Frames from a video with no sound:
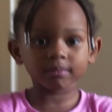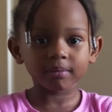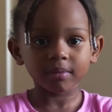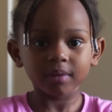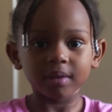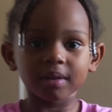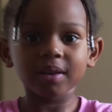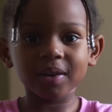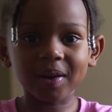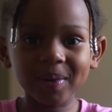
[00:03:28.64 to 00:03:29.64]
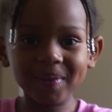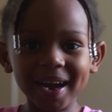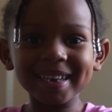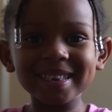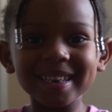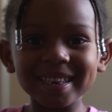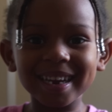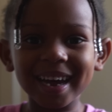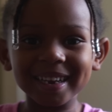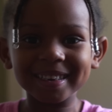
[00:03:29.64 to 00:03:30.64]
walked in. Grand rising,
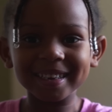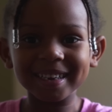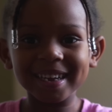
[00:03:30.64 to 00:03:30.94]
daddy.